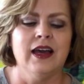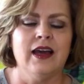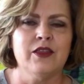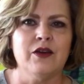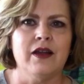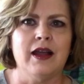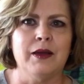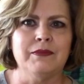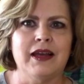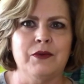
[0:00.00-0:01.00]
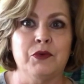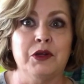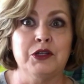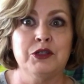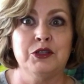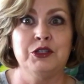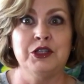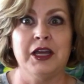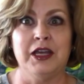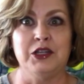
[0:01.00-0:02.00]
I thought I want to
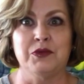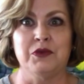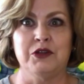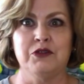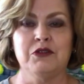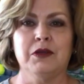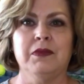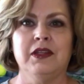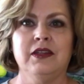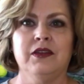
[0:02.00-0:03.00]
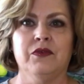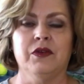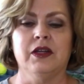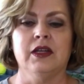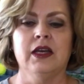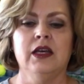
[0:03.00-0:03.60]
change. I want to do something different.